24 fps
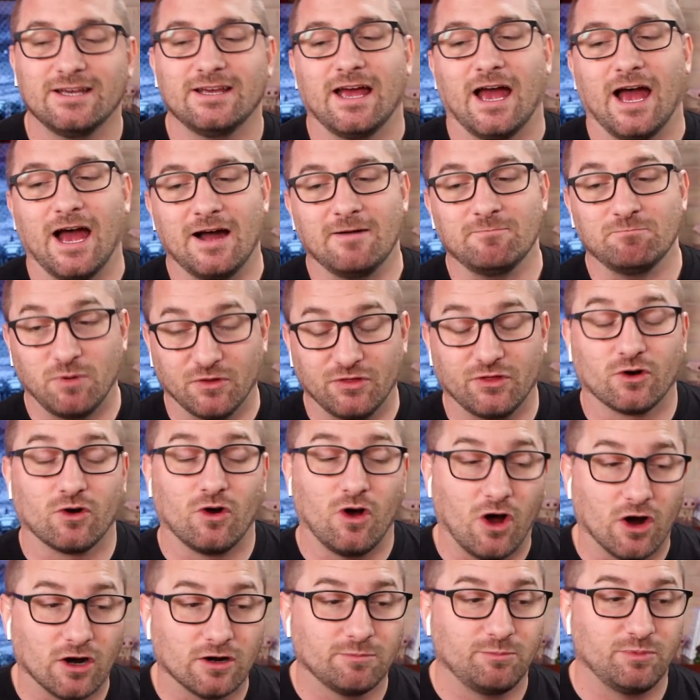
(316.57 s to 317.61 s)
But there
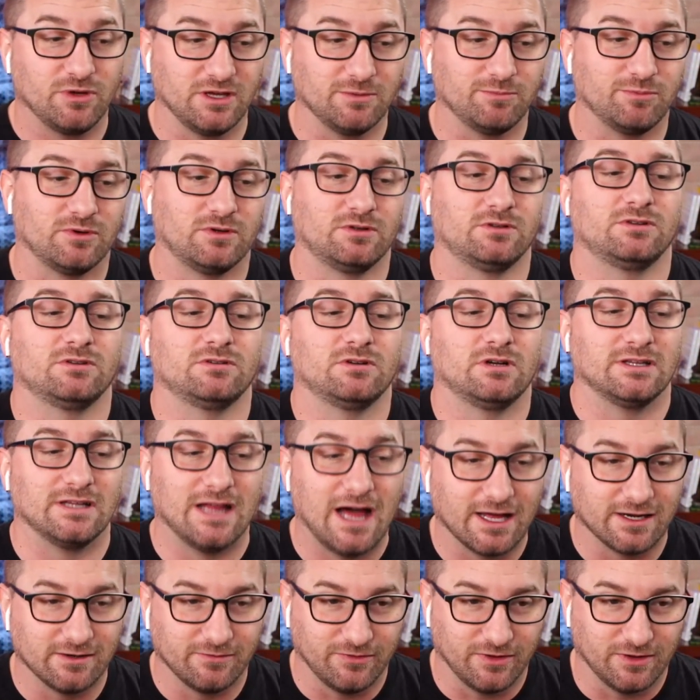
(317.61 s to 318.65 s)
are people, a
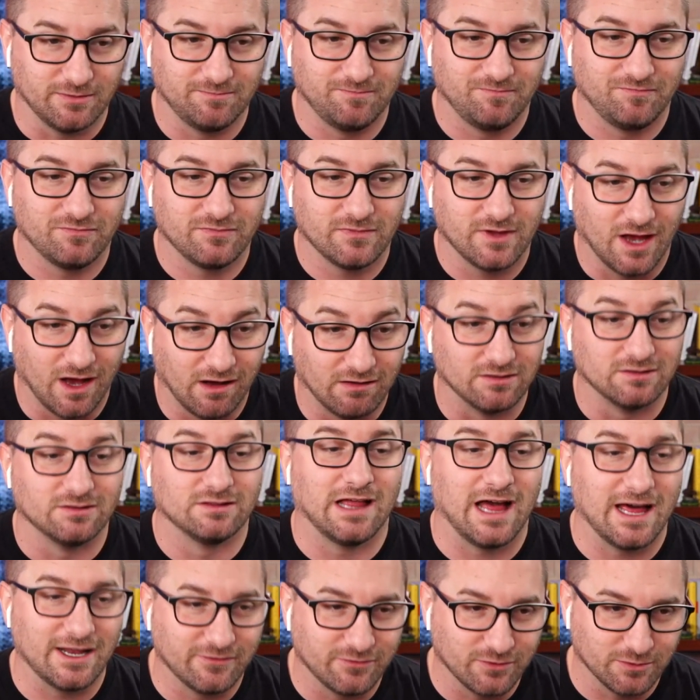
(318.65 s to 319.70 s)
lot of them, a
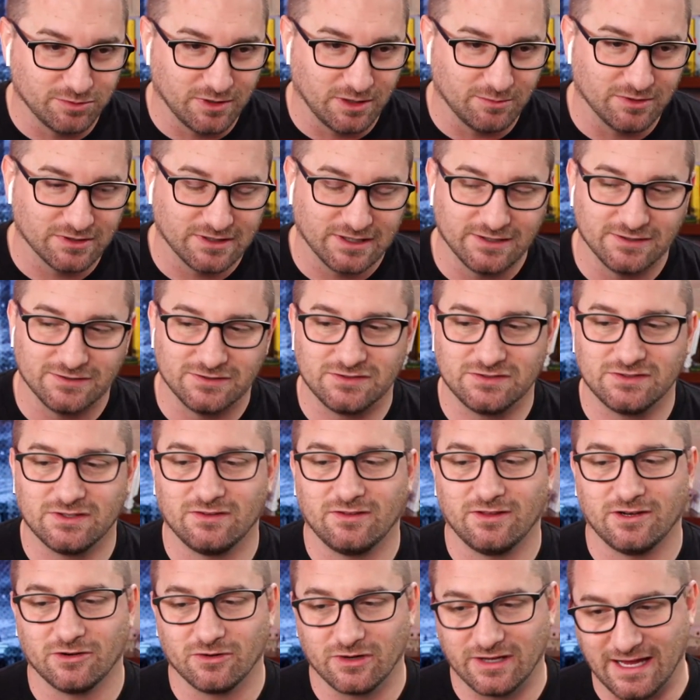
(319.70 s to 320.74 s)
lot of Republicans
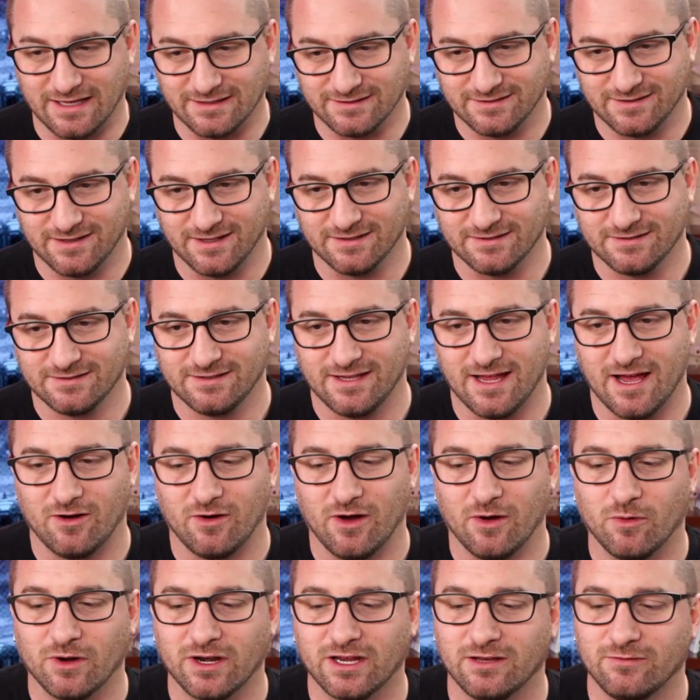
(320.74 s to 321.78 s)
that are against this. Now, I
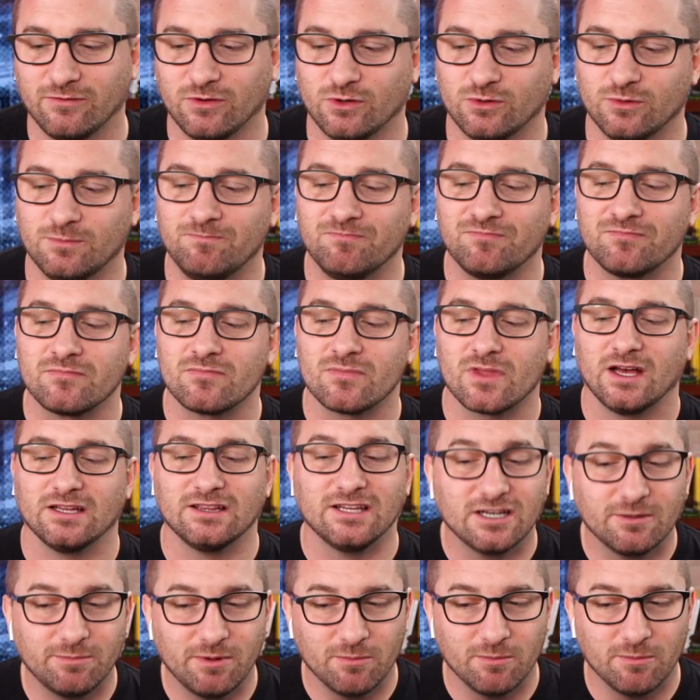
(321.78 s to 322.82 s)
want to give you a
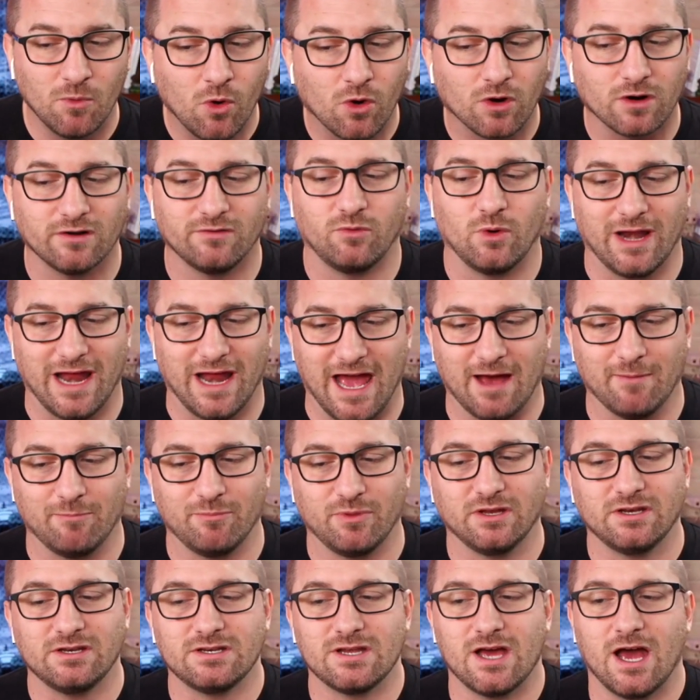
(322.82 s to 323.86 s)
little bit more of what
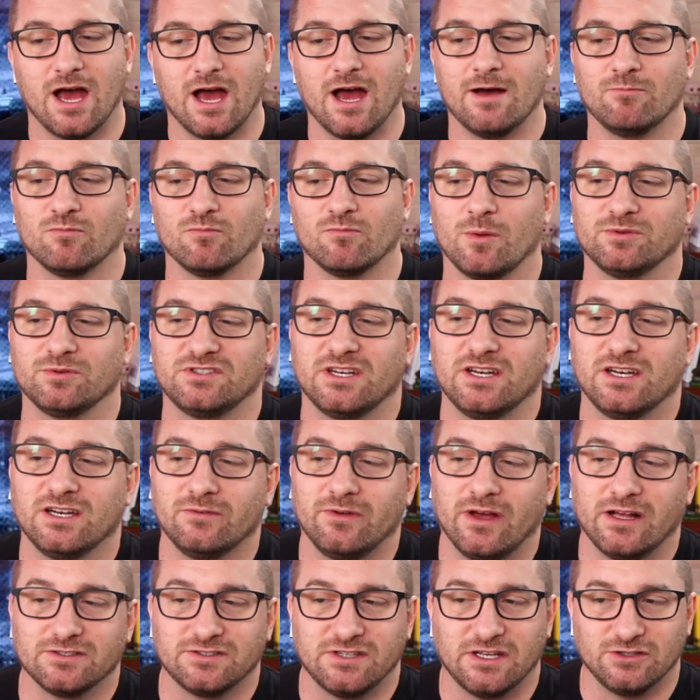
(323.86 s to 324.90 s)
happened. Representative
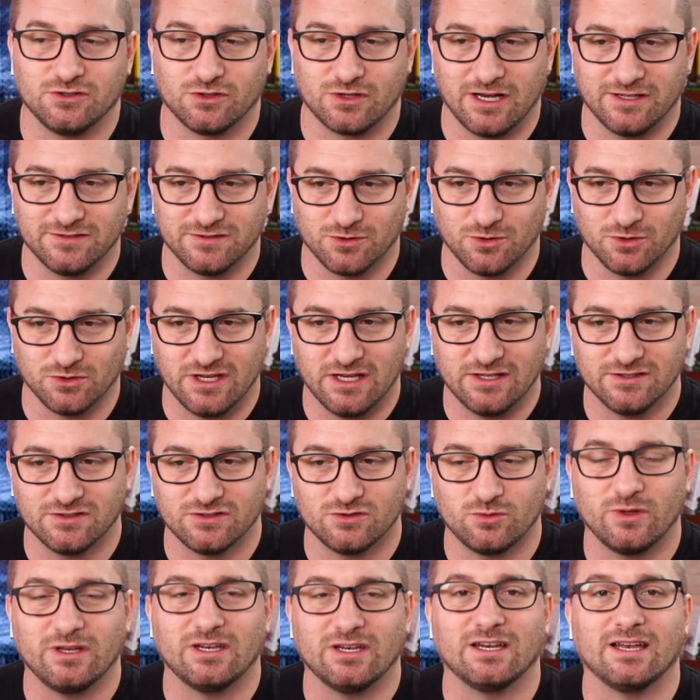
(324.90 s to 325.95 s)
Alexandria Ocasio-Cortez
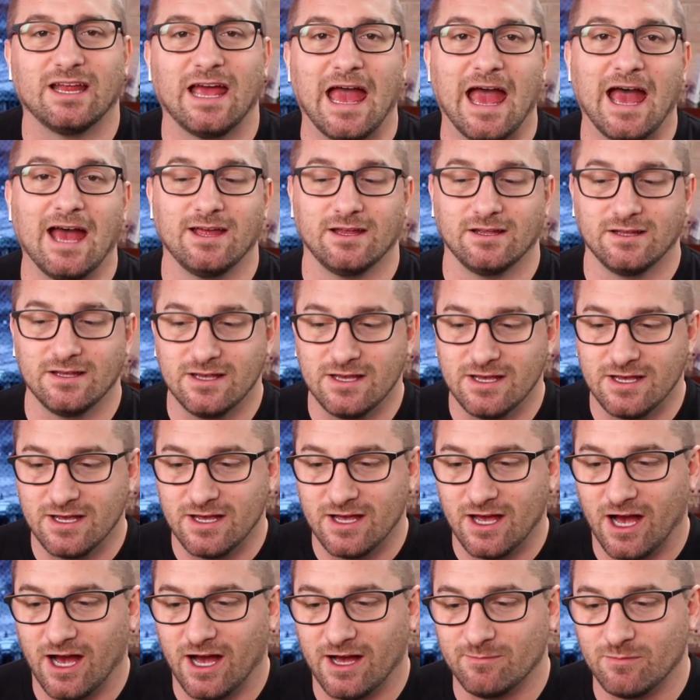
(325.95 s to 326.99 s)
tweeted at
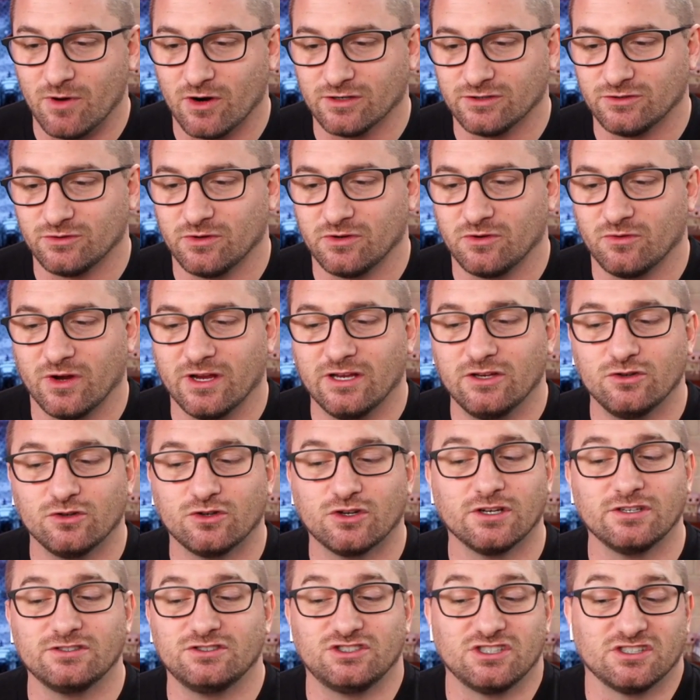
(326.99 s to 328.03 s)
Marjorie Greene, "You
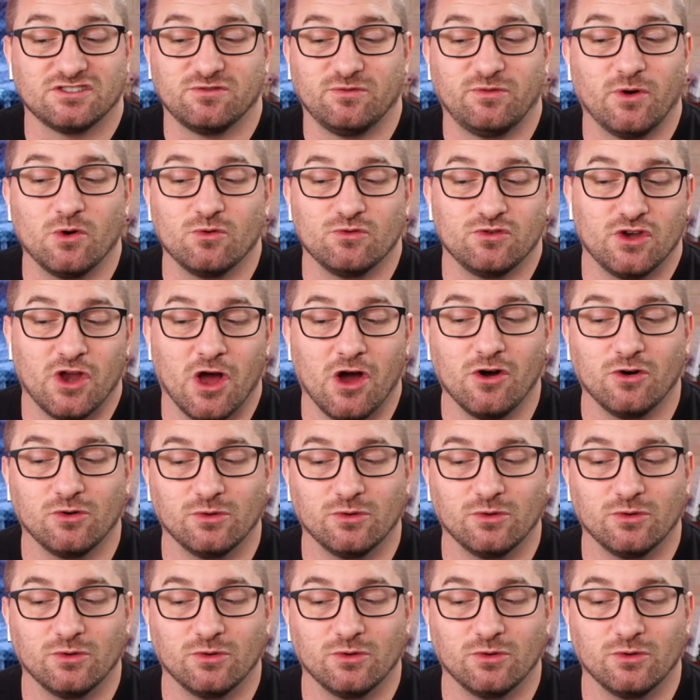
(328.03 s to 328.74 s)
could just vote no